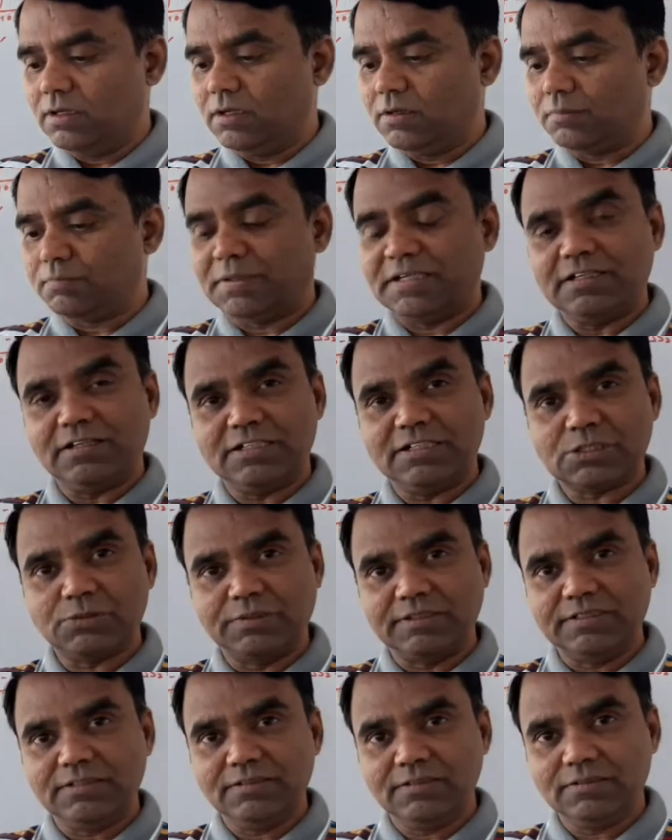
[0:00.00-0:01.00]
pi r
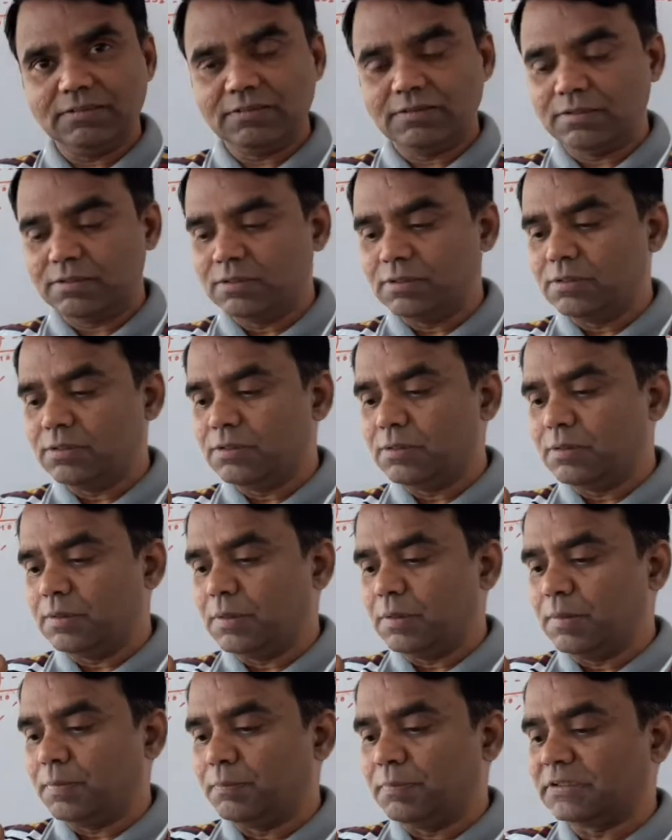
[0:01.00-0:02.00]
squared,
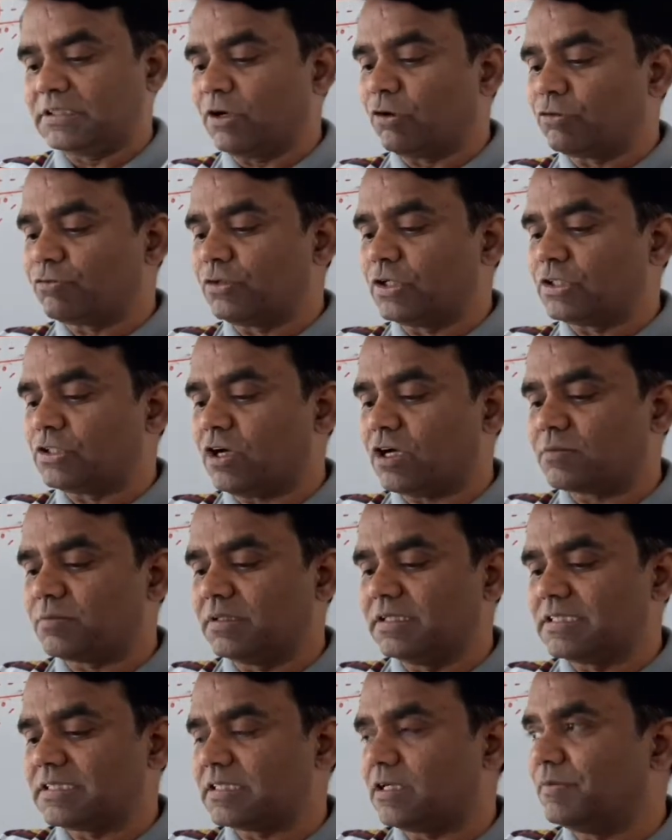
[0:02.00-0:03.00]
but the outward
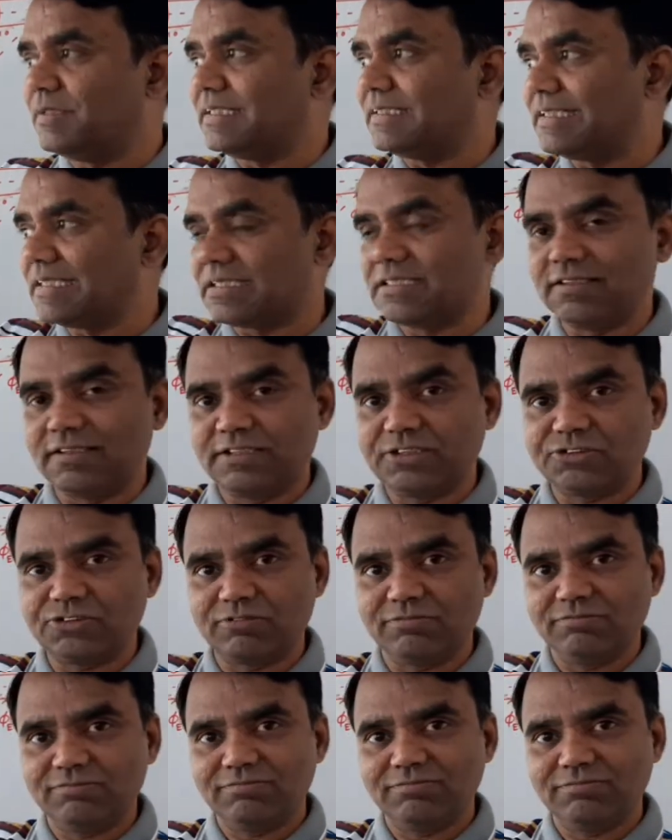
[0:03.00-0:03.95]
normal is now in this direction.